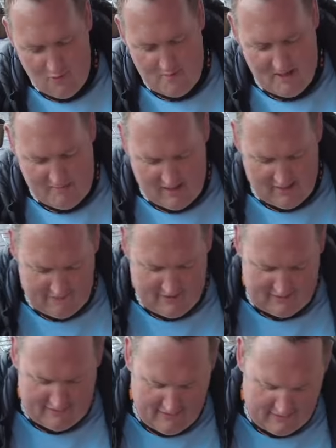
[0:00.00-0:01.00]
Bit of
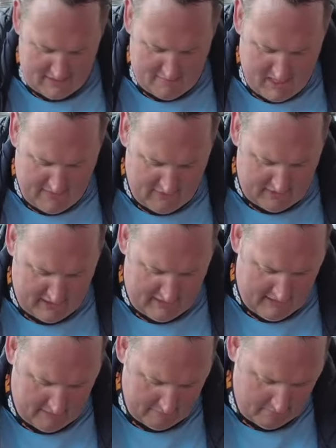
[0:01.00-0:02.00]
Marvin Gaye, is it Marvin
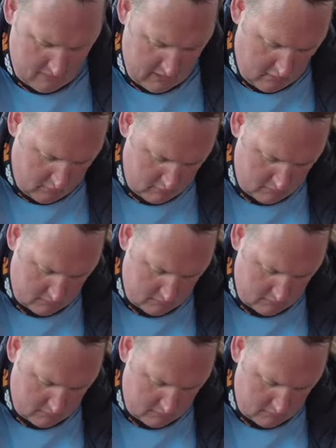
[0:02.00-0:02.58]
Gaye that? Nope.